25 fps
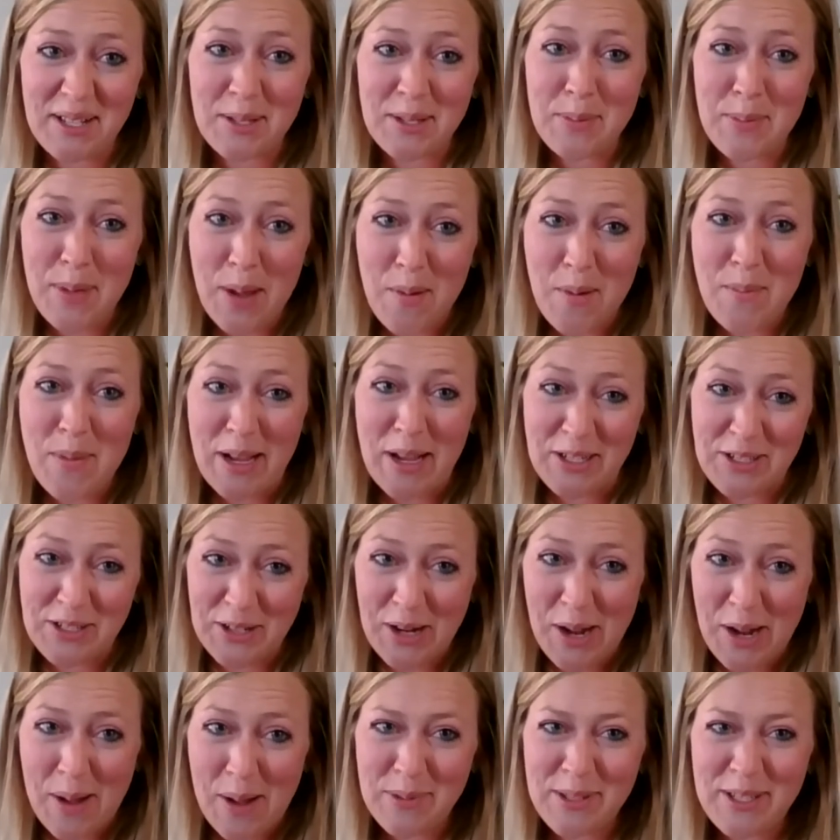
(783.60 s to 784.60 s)
about my
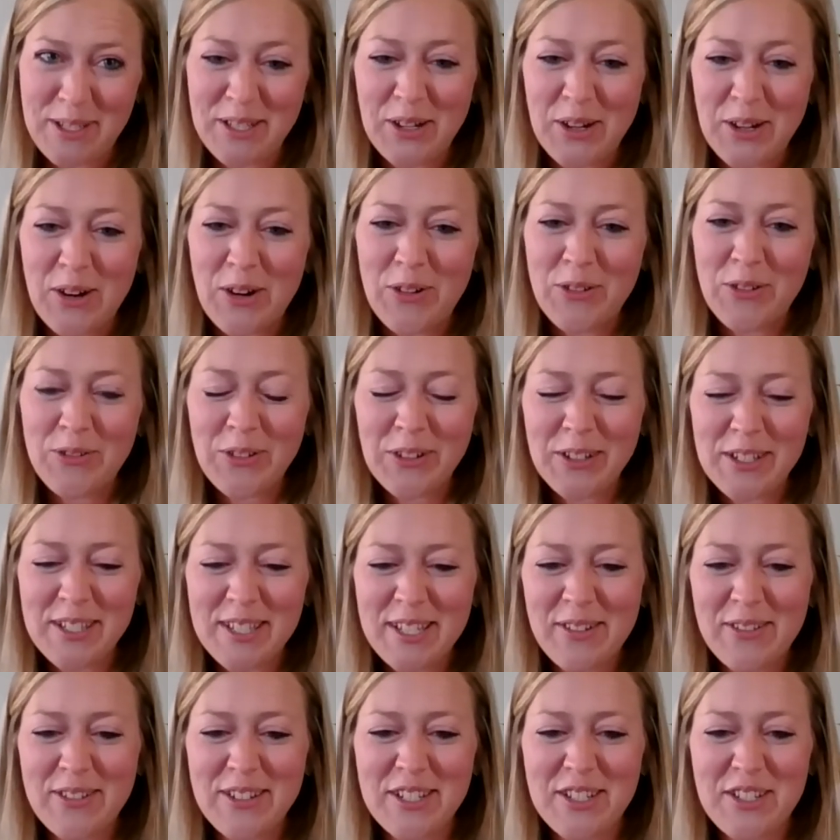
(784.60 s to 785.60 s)
job. So first I
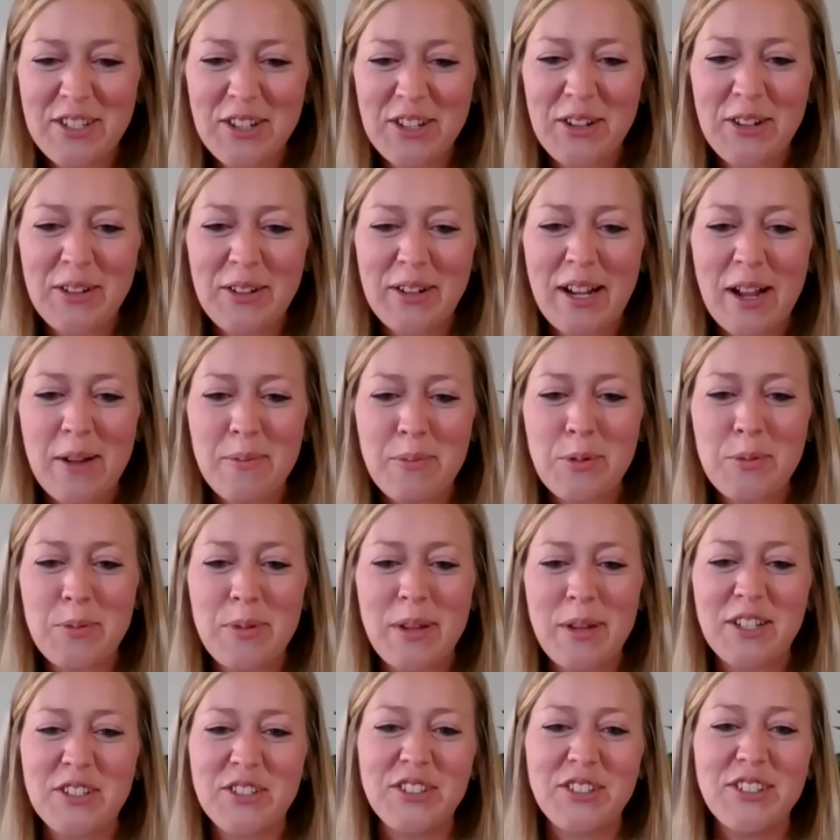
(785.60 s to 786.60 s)
want to show you a couple
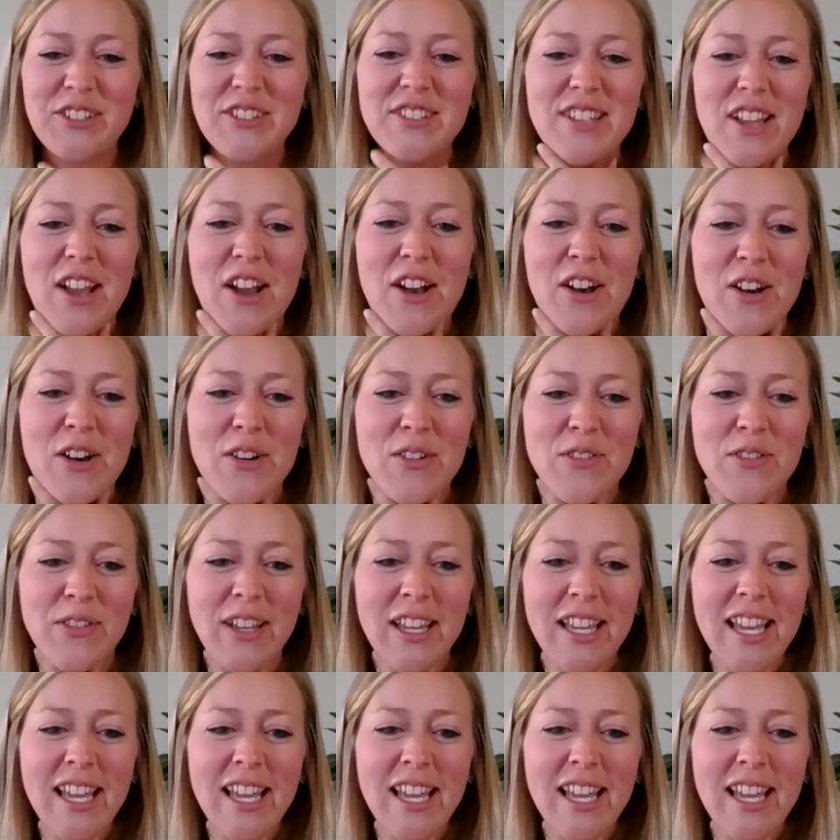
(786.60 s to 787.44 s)
pictures of